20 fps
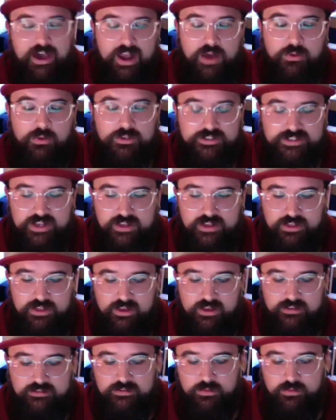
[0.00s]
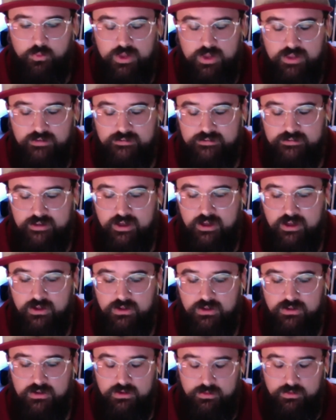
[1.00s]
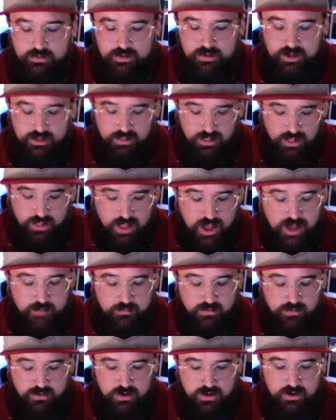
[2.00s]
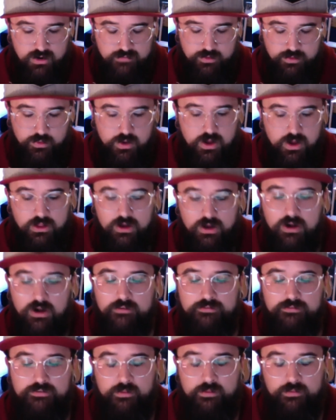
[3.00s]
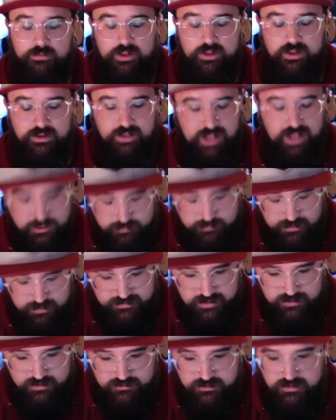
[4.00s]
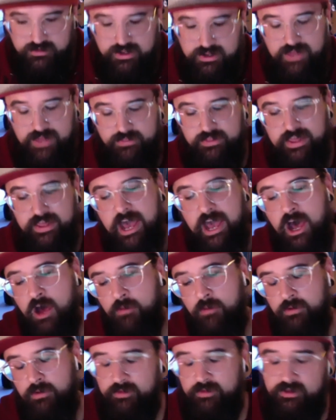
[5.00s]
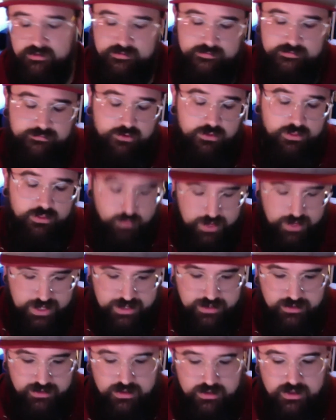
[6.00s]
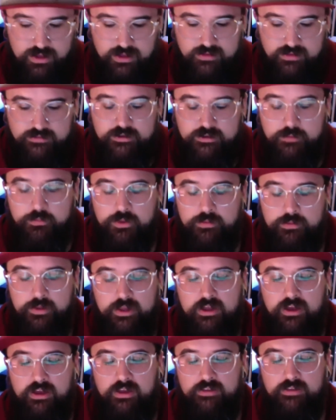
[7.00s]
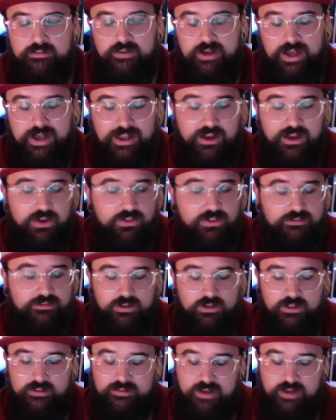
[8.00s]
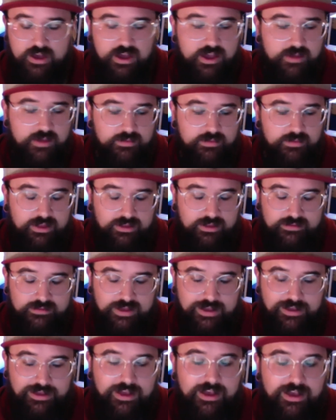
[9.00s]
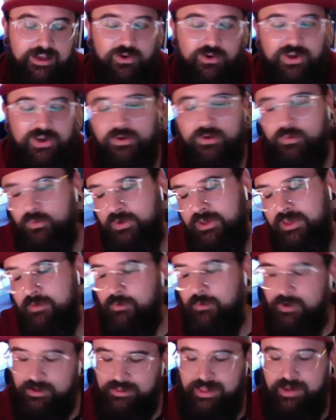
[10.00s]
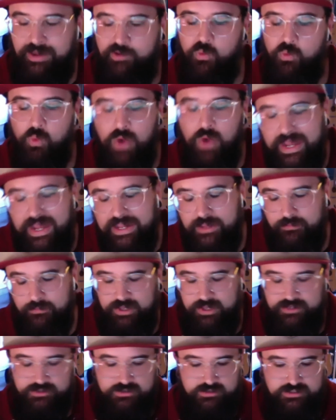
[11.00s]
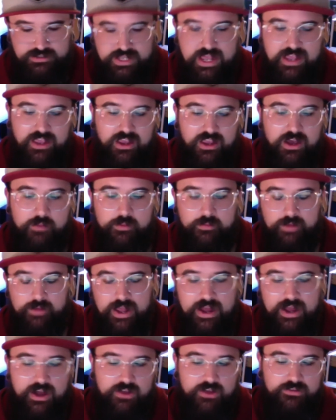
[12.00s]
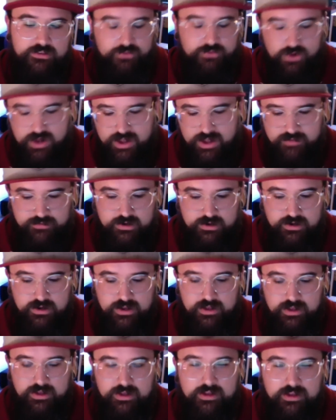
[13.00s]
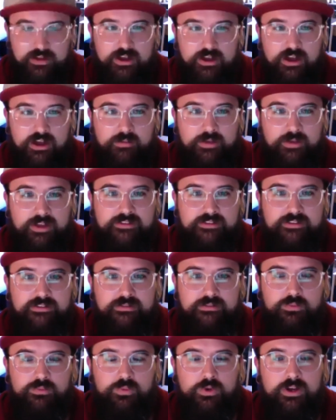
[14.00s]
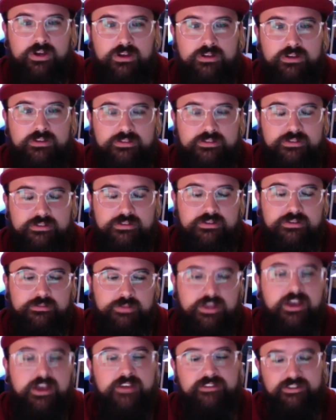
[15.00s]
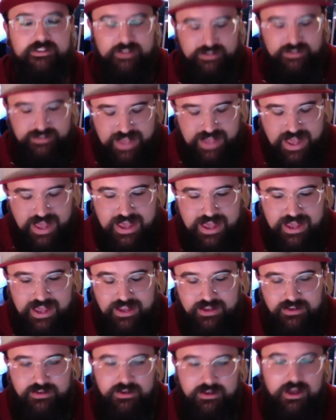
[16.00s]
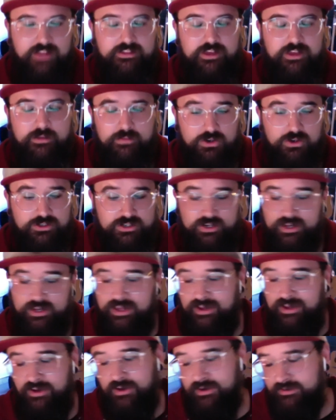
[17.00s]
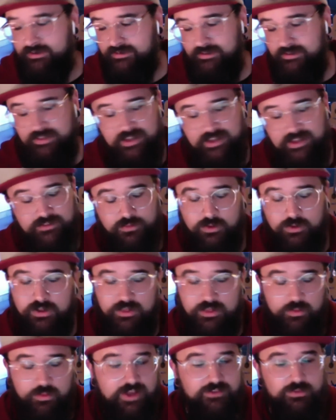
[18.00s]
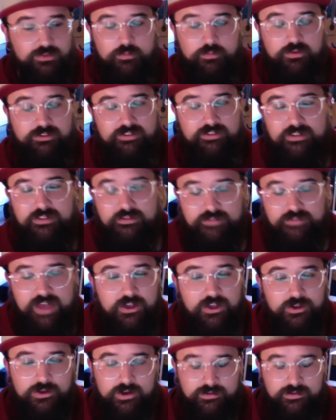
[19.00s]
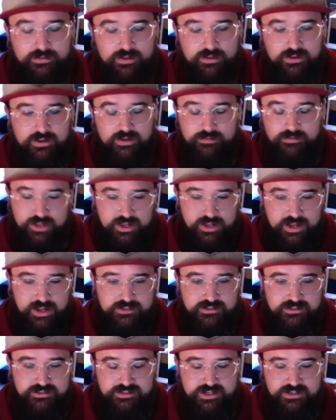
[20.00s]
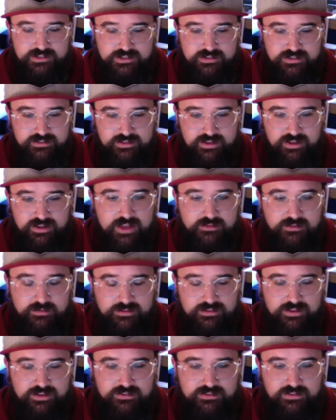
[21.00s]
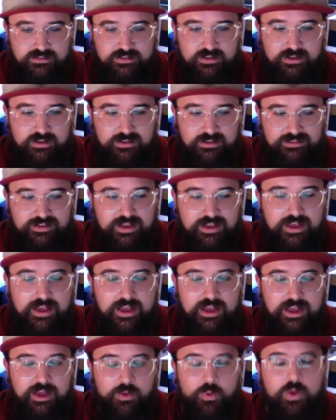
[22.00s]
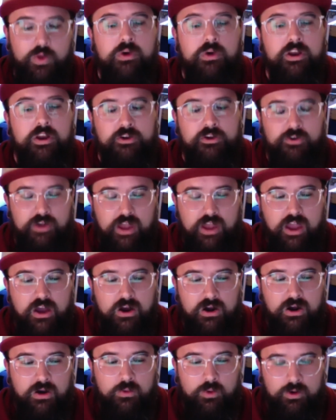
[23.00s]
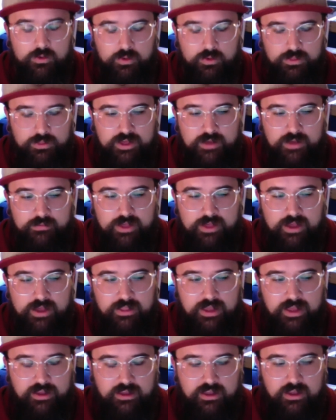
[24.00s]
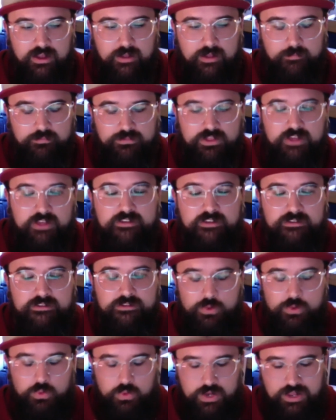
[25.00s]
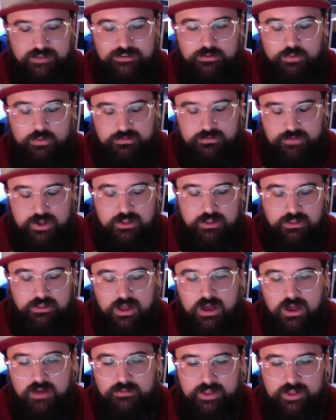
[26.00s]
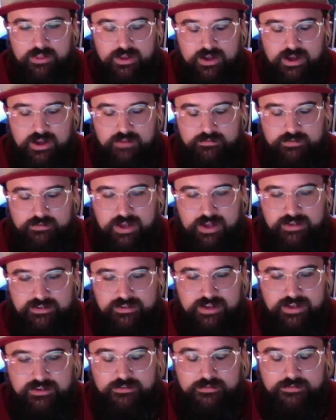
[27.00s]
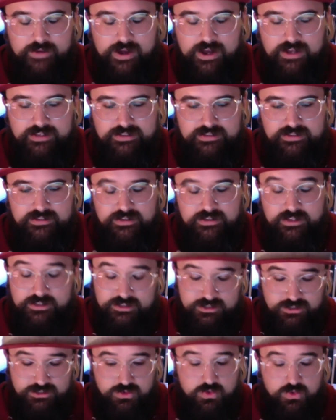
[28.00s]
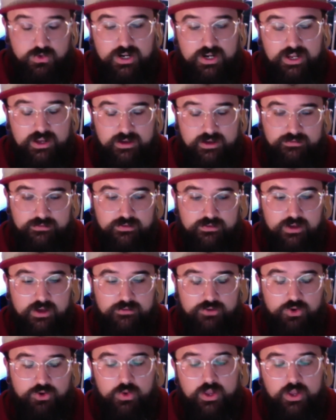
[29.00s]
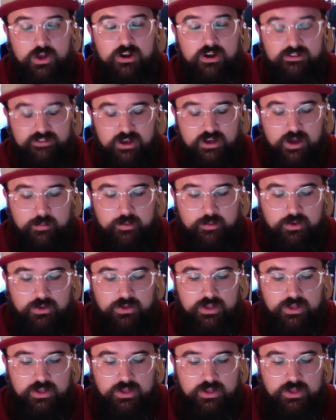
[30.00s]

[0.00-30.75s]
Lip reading: will say this, we sell a lot more of the wall art from the engagement session, and the album is for the wedding, simply because I hear this all the time is like, I don't really want like wedding pictures hanging up in my house forever. Right. because it's a day, not the emotion. And honestly, that's one of the ways we present the value of the connection sessions, the engagement sessions, is we want to create artwork with them that like, this is the reason we fell in love. And it kind of identifies the story of who we are as a couple.